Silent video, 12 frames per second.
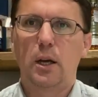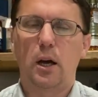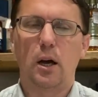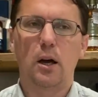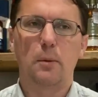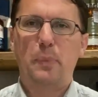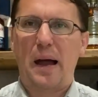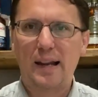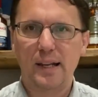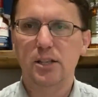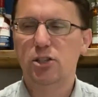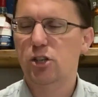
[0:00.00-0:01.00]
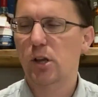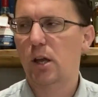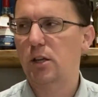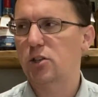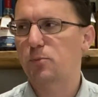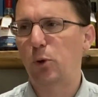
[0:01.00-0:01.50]
palate has
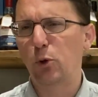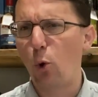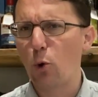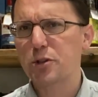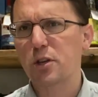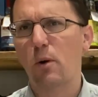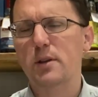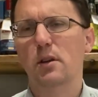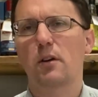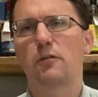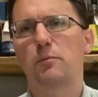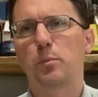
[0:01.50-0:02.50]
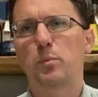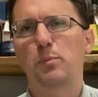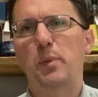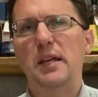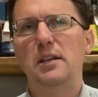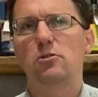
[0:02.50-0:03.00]
changed, but also as I've
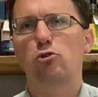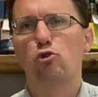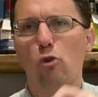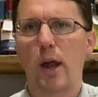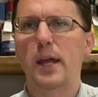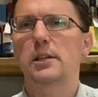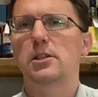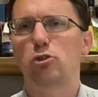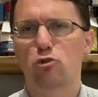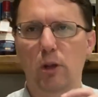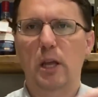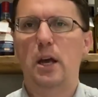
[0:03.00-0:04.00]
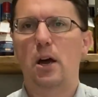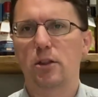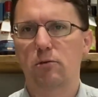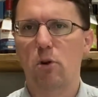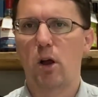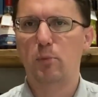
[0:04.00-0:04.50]
been trying to drink
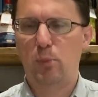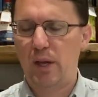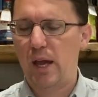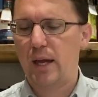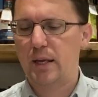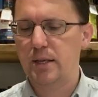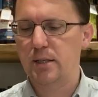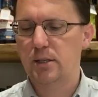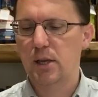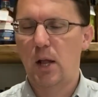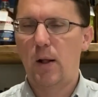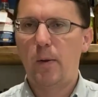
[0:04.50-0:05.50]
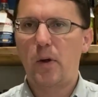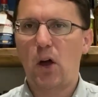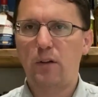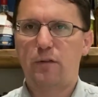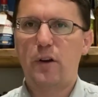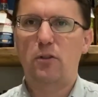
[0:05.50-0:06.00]
other IPAs,
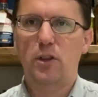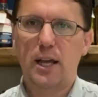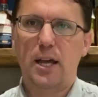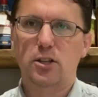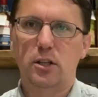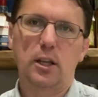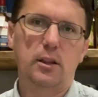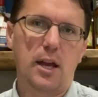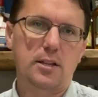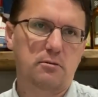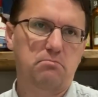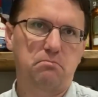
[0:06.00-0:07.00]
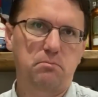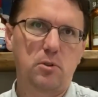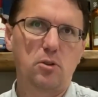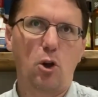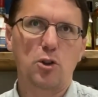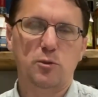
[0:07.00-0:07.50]
I found that actually that's
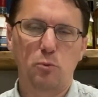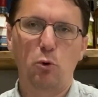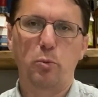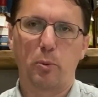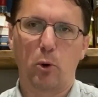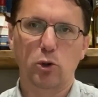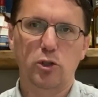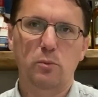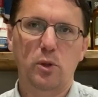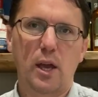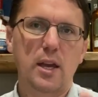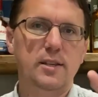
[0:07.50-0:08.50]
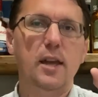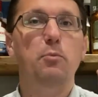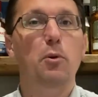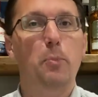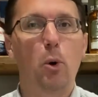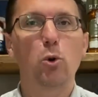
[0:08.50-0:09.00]
not a small proportion, but that is a
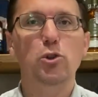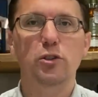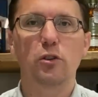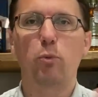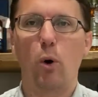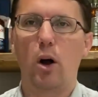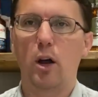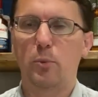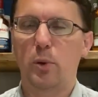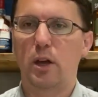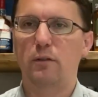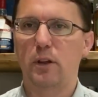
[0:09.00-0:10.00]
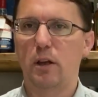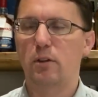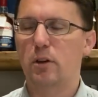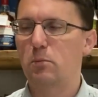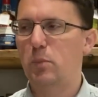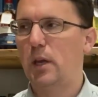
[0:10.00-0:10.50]
proportion of what IPA flavour
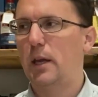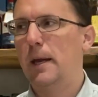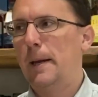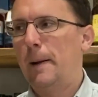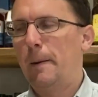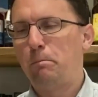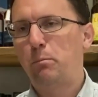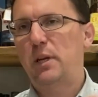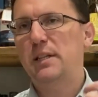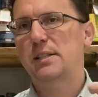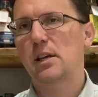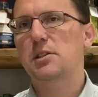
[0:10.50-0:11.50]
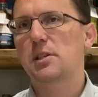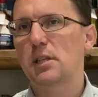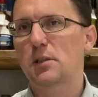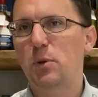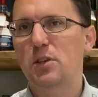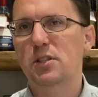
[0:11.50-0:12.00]
can be. But it does
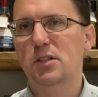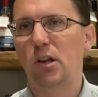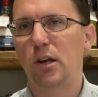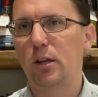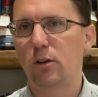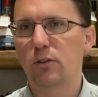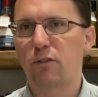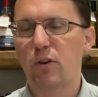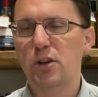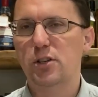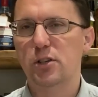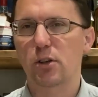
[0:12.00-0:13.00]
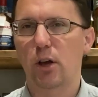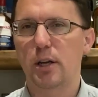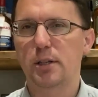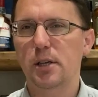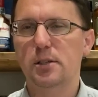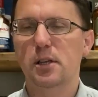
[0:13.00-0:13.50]
tend to be slightly on the fresher side.
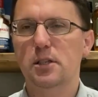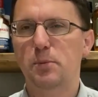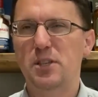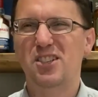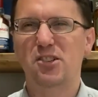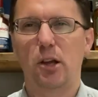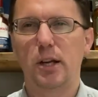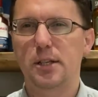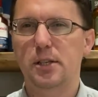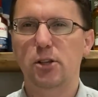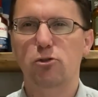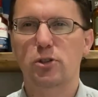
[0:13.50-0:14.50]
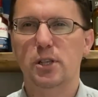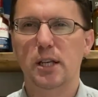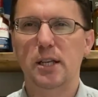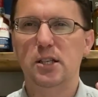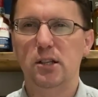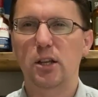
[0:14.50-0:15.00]
It does tend to be slightly
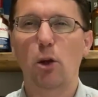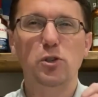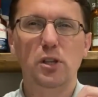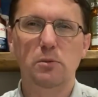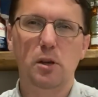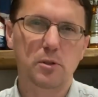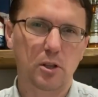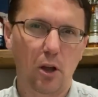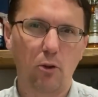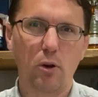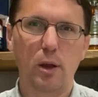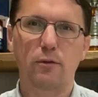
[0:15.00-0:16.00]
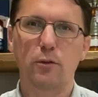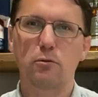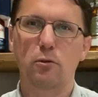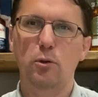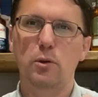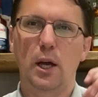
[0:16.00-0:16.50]
citrusy. You know, sometimes it can go grapefruit
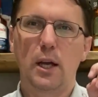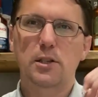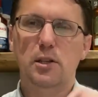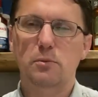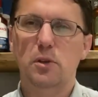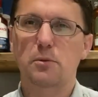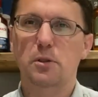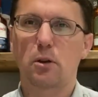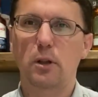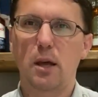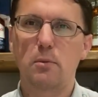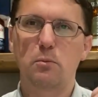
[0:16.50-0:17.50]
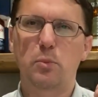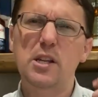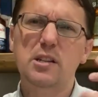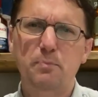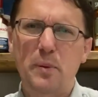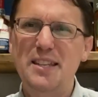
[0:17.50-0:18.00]
root, sometimes it can go lemon, but
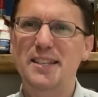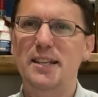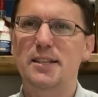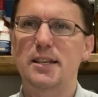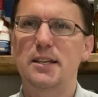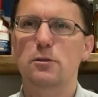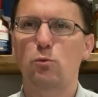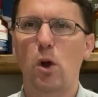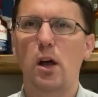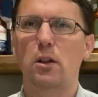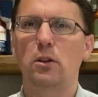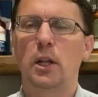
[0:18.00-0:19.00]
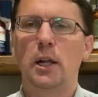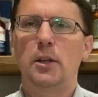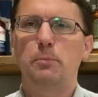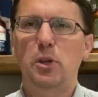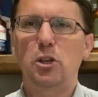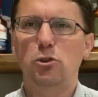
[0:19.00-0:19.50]
it's biscuity as well.
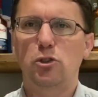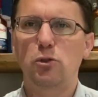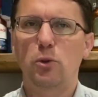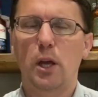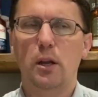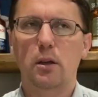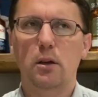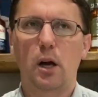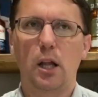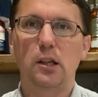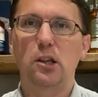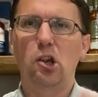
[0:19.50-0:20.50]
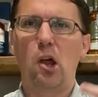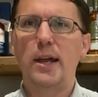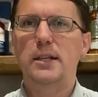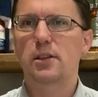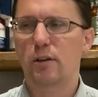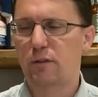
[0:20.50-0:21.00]
But you do get a
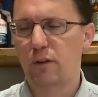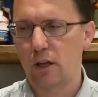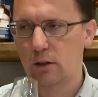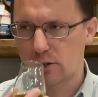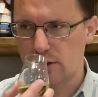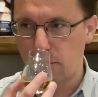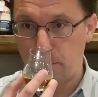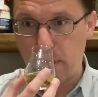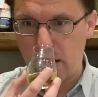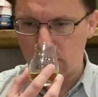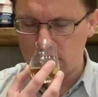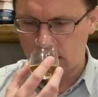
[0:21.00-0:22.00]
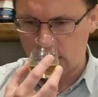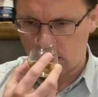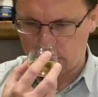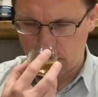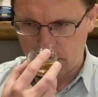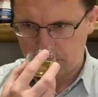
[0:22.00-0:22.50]
lighter feel to the beer
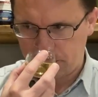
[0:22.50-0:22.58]
itself.